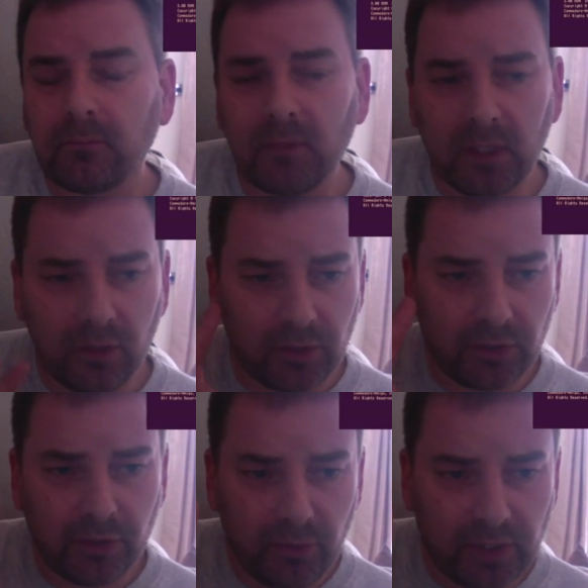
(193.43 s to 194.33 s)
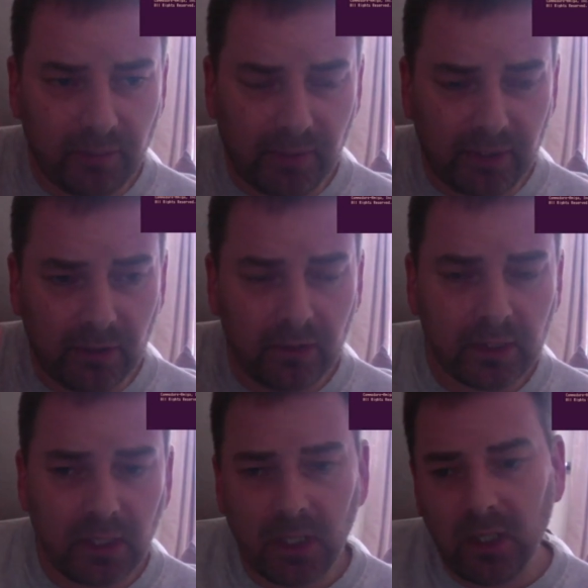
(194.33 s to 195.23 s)
It uses two C P
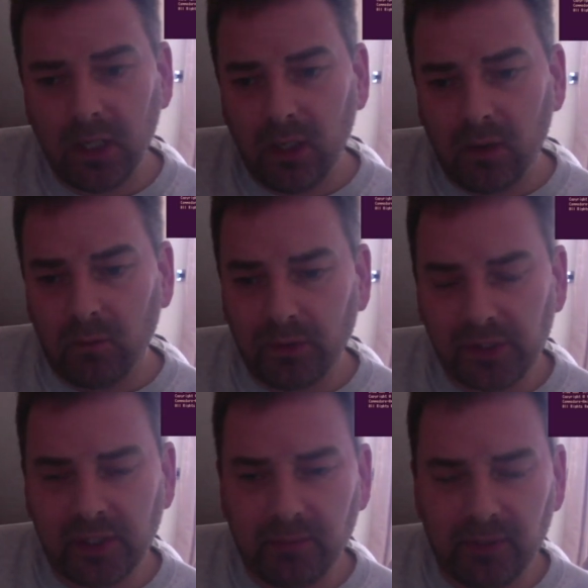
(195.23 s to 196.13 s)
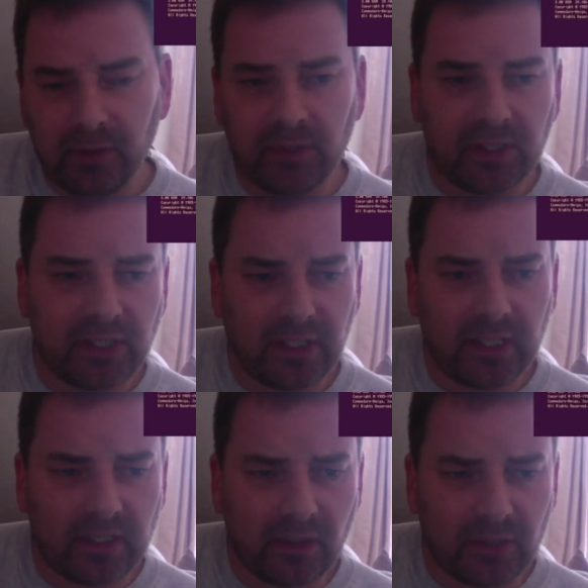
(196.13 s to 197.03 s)
Us. One C P U is a six
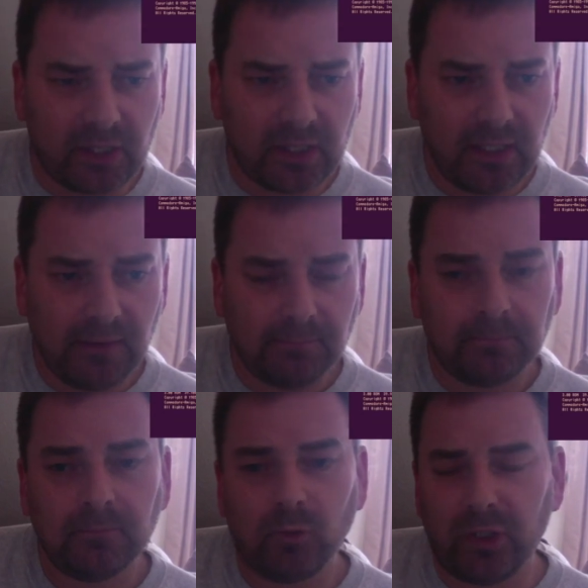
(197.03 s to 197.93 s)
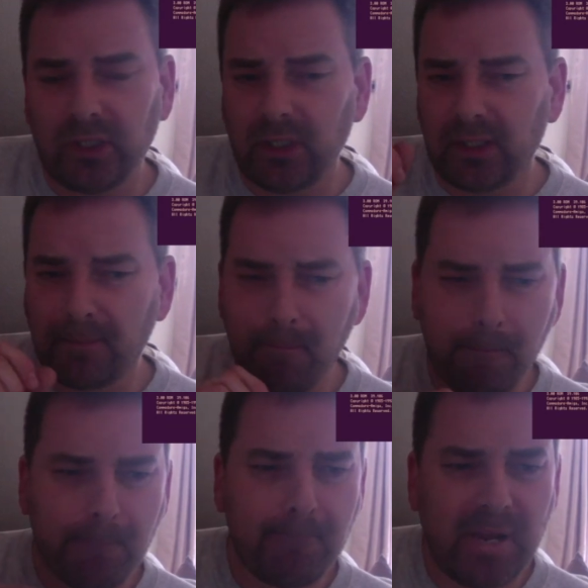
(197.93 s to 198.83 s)
eight zero six zero, which is
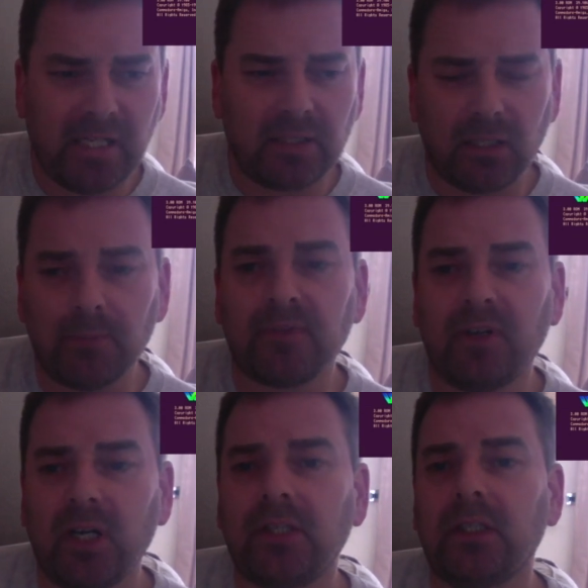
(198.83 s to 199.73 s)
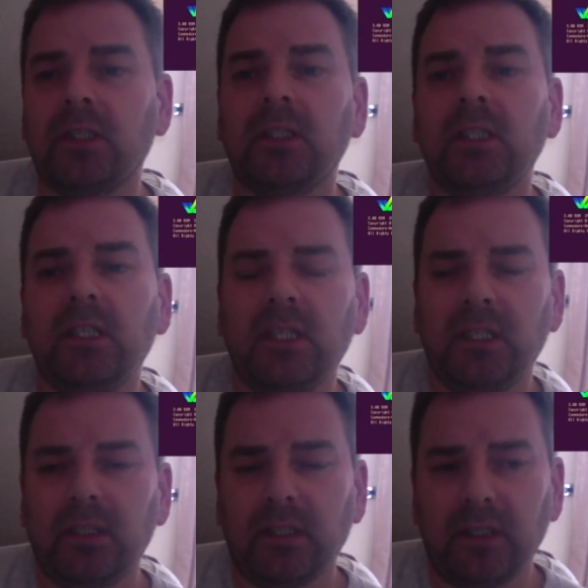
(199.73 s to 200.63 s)
many times faster
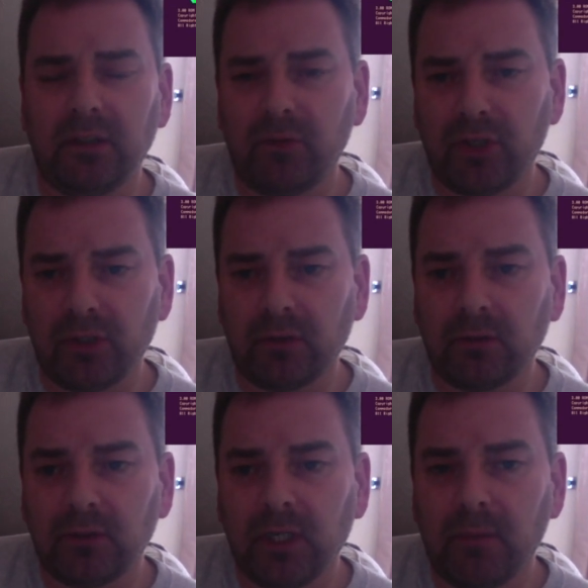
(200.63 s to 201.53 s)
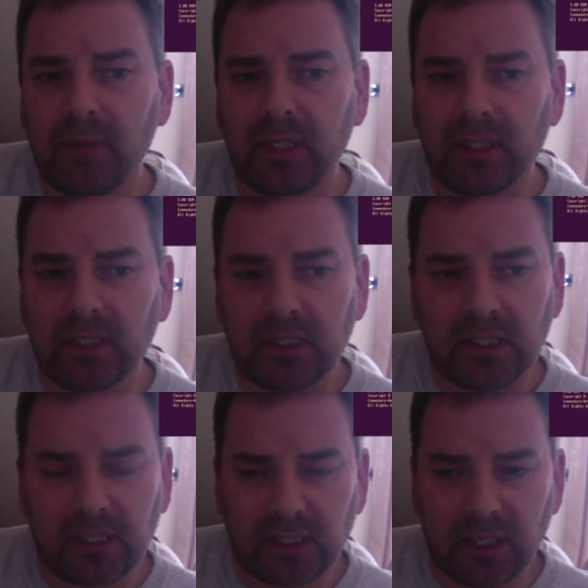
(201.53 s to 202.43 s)
than the original Amiga
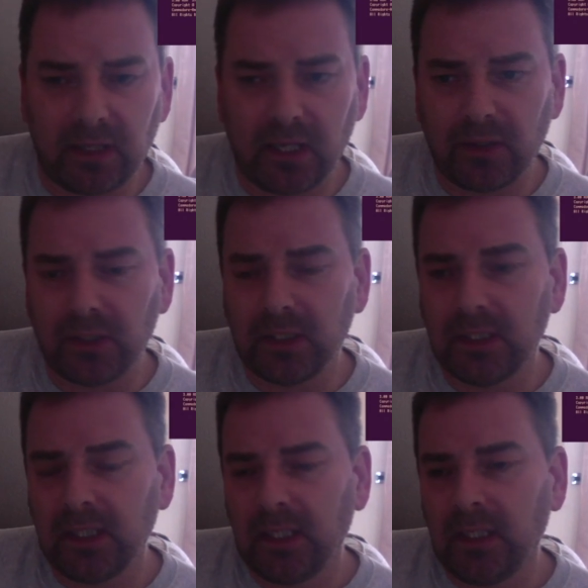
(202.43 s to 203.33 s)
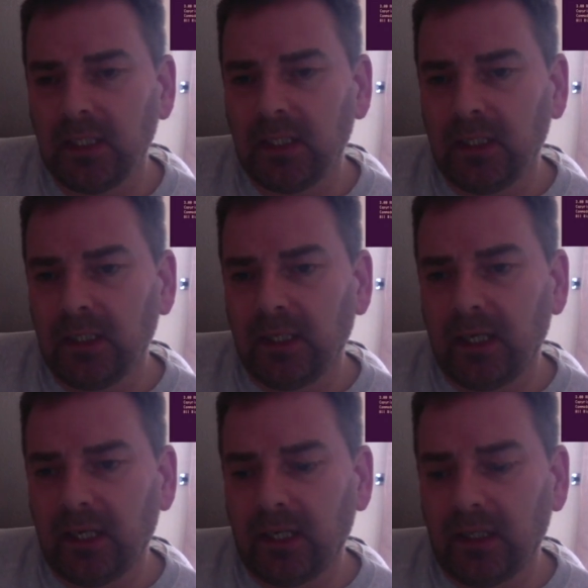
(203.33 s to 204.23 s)
six eight thousand,
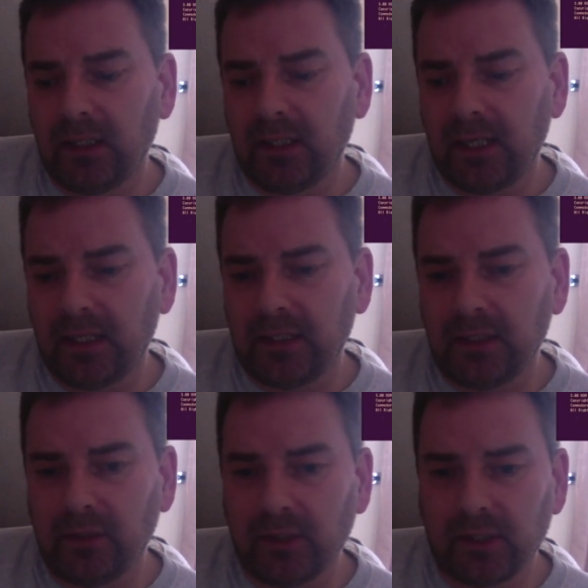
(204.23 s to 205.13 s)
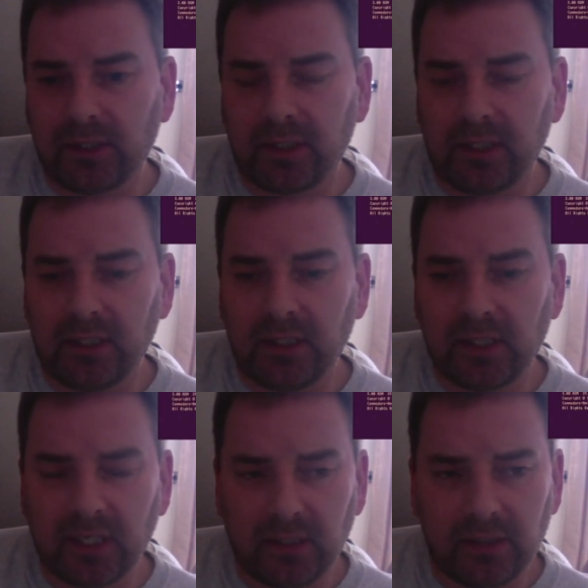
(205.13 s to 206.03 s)
uh, and it uses the
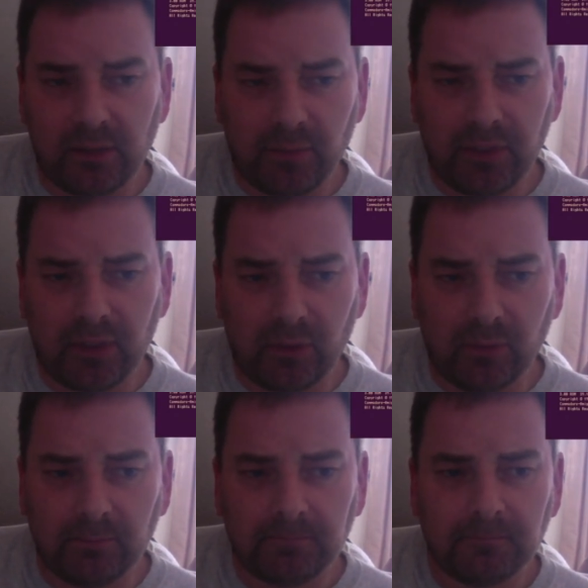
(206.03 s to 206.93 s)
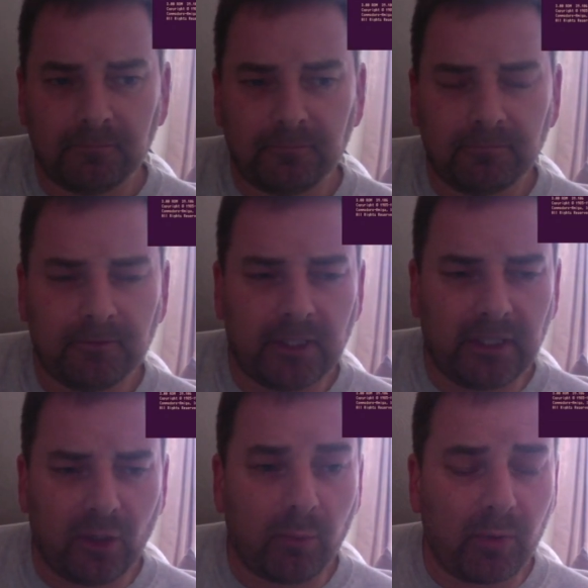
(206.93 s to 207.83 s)
second C P U
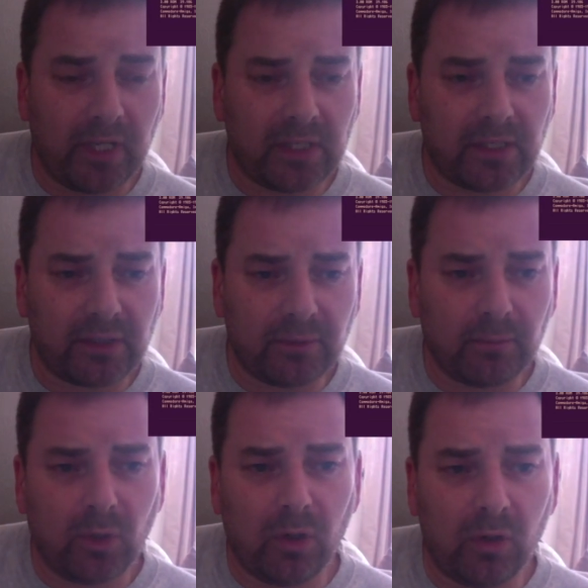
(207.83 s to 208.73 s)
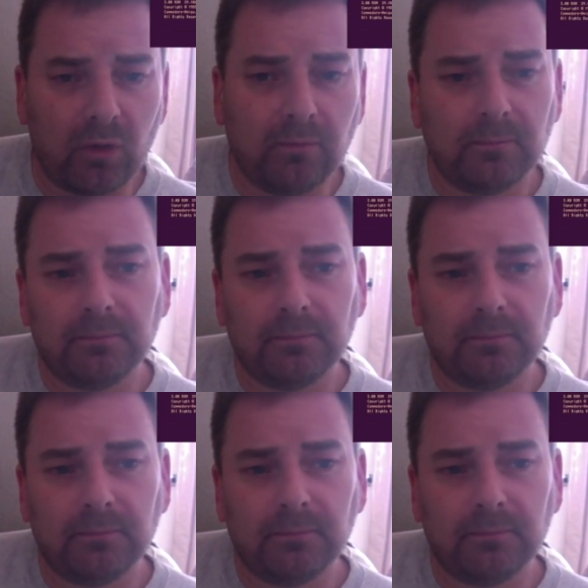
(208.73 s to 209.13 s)
in the operating system, or